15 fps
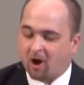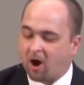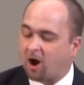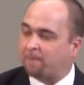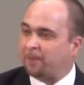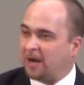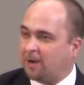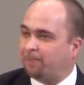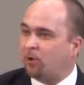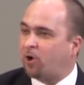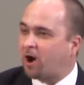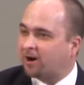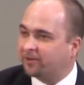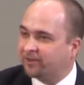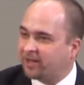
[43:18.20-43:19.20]
are people
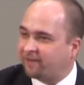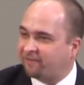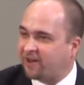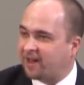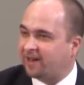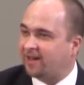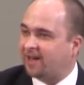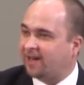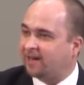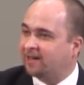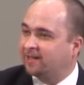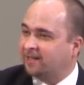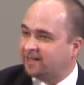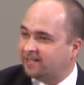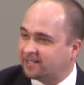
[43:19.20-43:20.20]
are living in
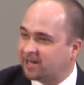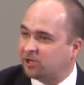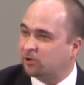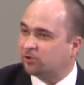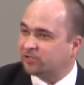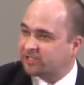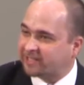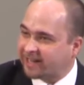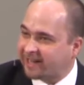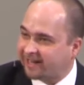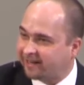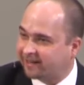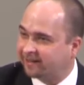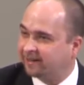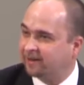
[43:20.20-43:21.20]
continual
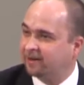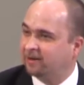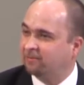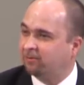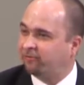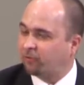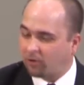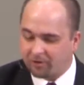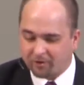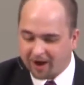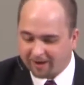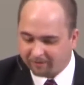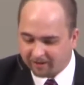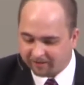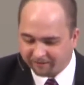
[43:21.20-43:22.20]
sin before their
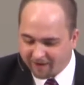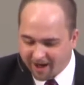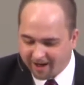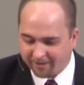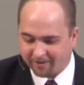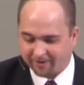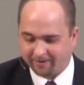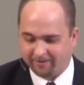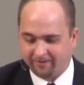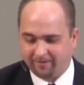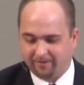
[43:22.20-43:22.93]
heavenly Father.